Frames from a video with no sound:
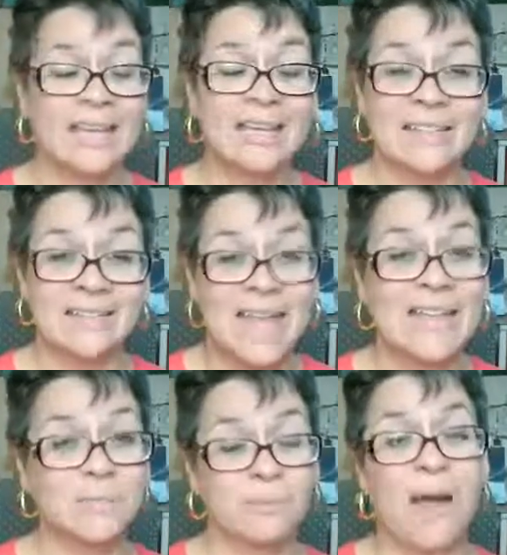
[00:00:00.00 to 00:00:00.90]
That
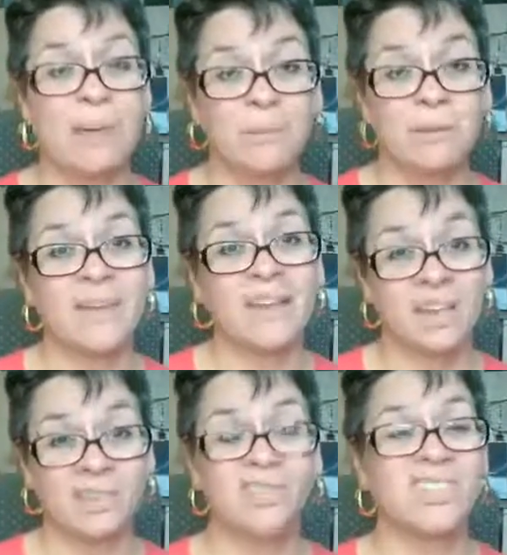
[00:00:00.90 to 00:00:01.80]
is probably
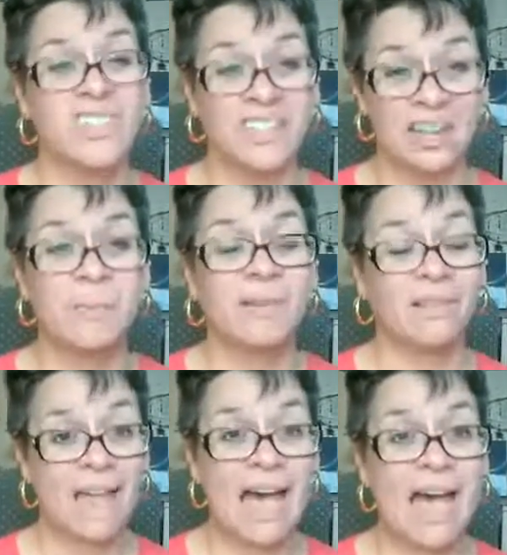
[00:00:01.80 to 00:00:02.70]
because you're digging up a
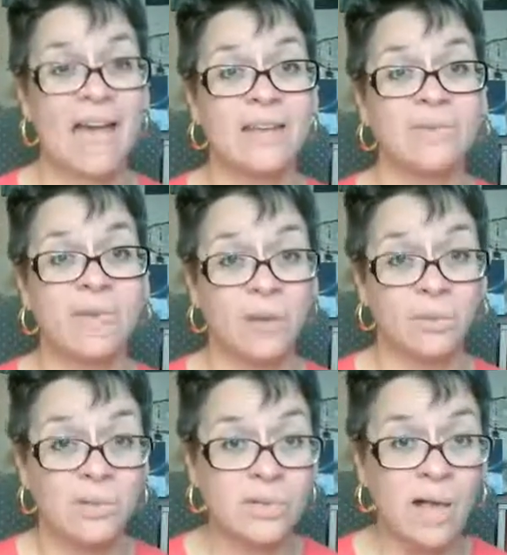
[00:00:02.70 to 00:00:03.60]
lot of
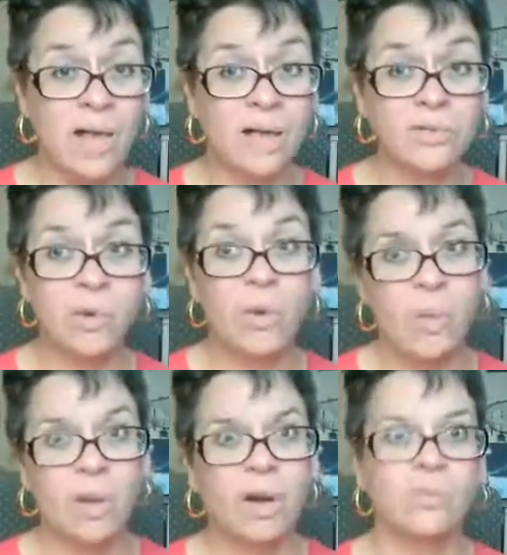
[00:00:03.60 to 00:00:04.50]
unresolved
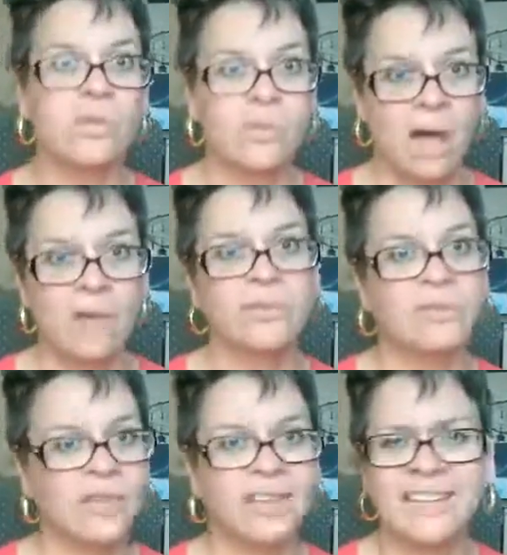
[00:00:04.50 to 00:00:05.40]
or resolved
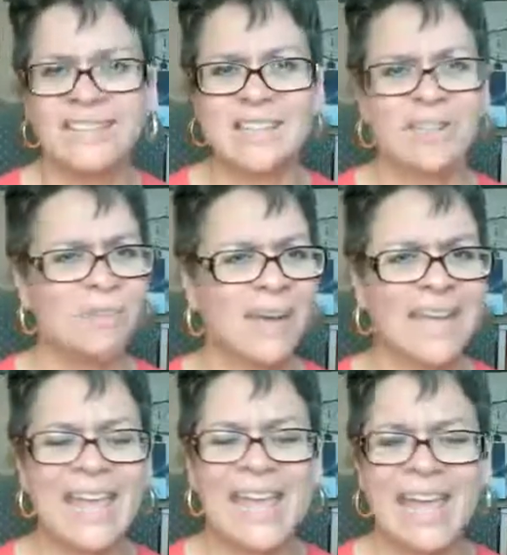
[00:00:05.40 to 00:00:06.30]
feelings that you might
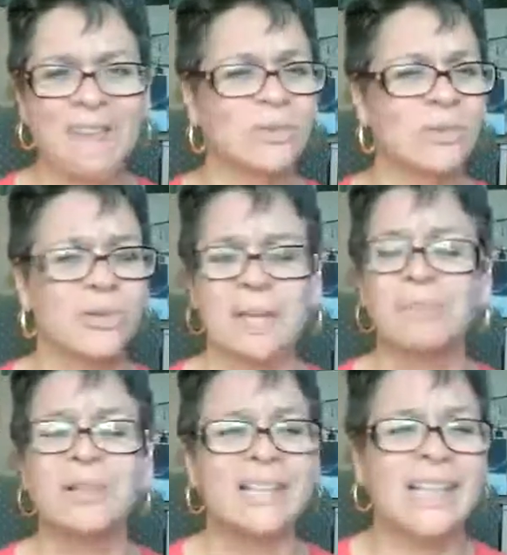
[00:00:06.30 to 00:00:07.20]
have. So again,
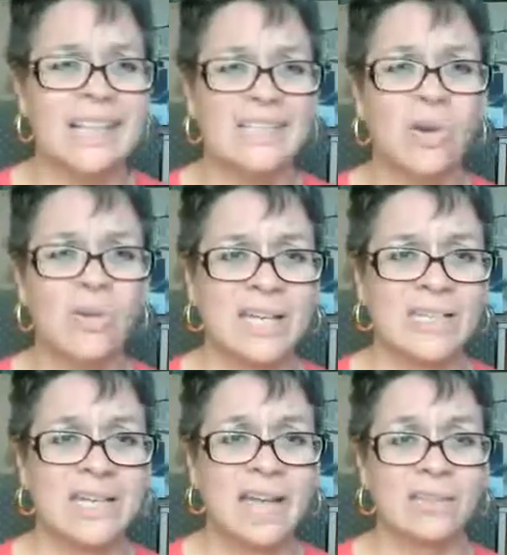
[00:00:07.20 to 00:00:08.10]
please go
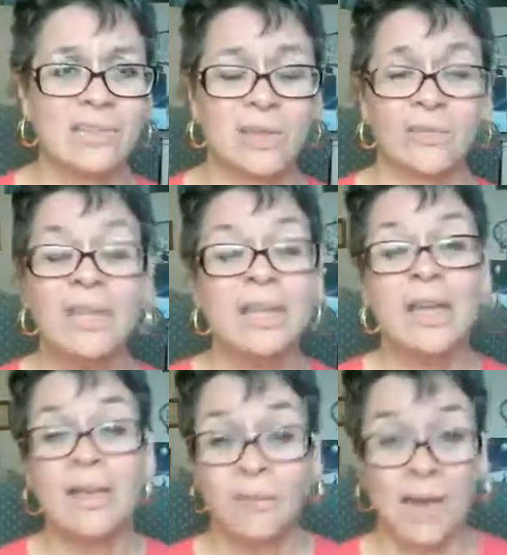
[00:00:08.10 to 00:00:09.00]
easy on yourself.
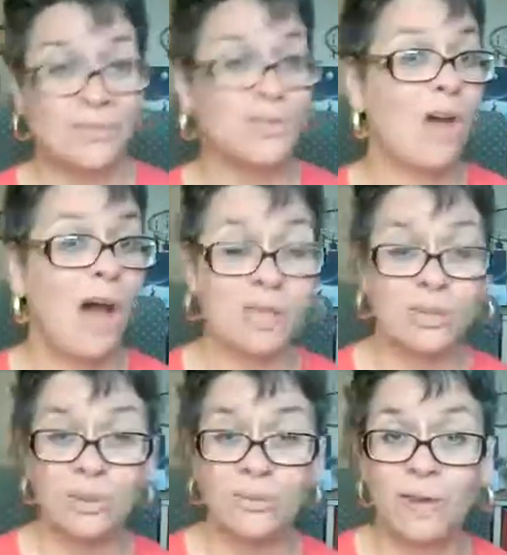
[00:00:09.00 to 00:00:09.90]
If you have to talk to
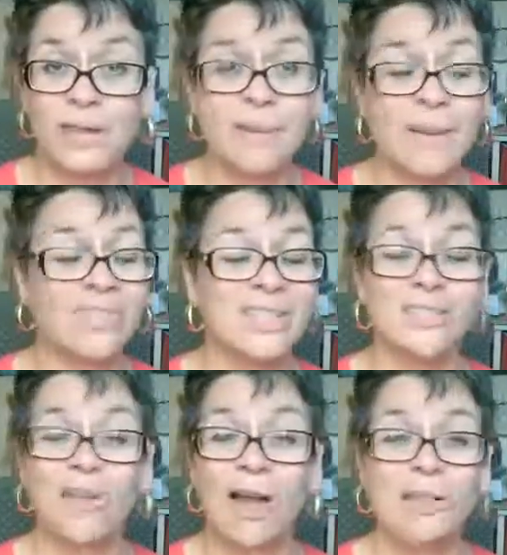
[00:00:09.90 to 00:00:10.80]
a friend about this, talk